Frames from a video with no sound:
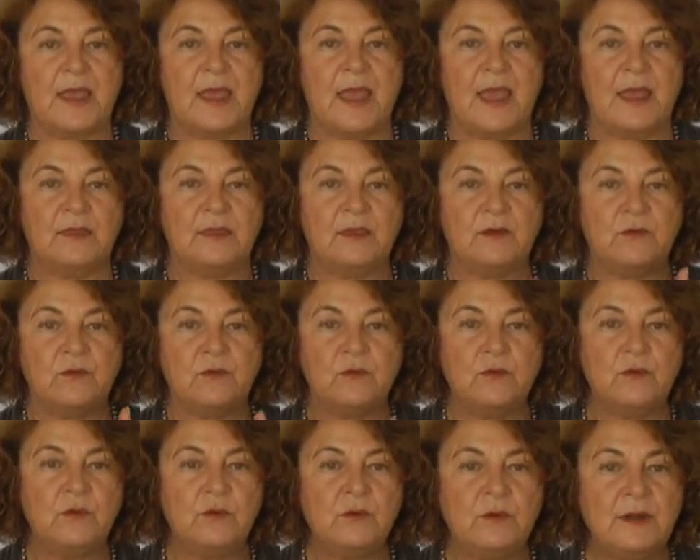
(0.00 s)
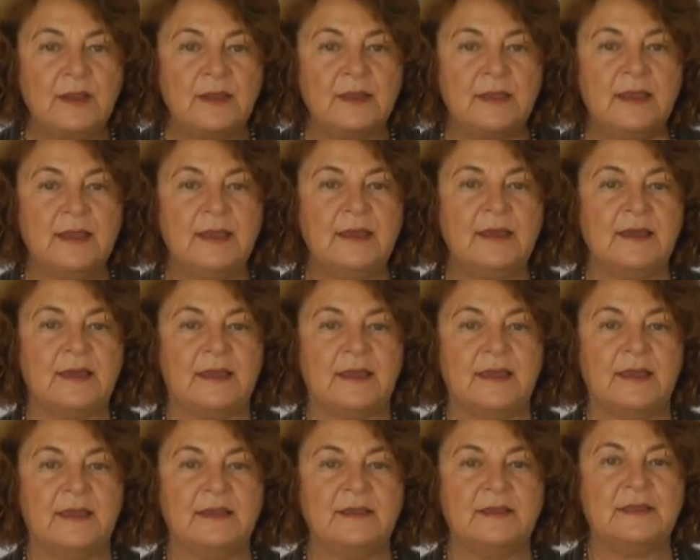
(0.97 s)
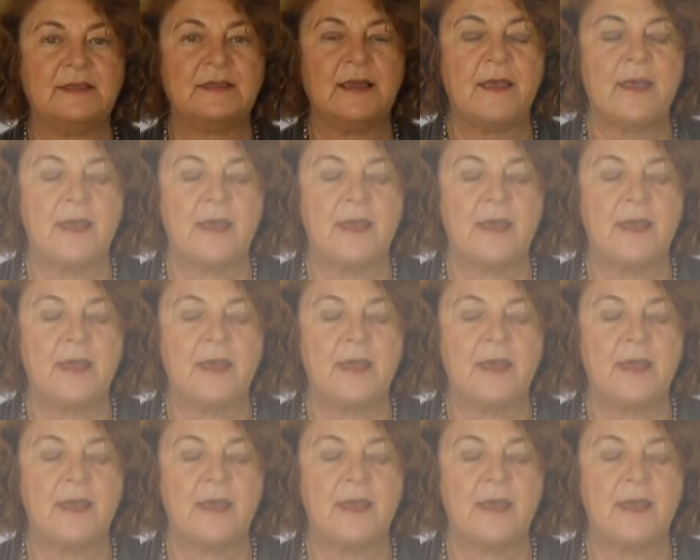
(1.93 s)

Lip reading: And the rule here is,